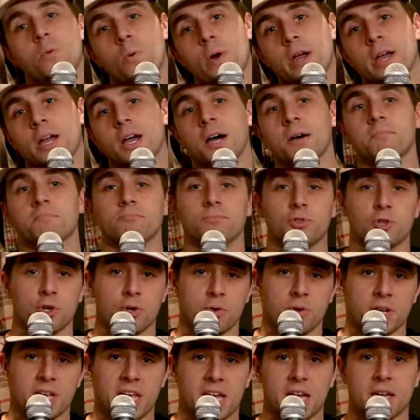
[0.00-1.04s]
wake up,
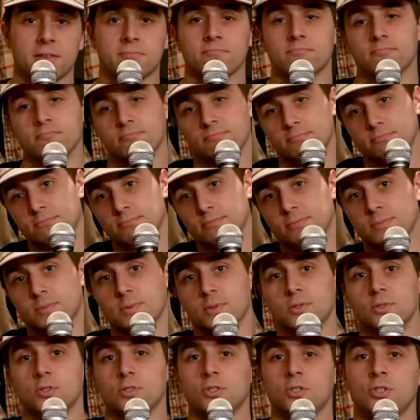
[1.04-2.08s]
do it again?
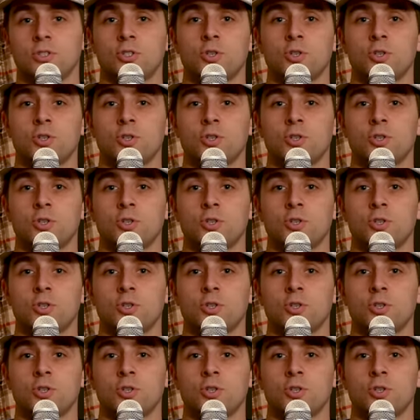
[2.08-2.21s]
Great for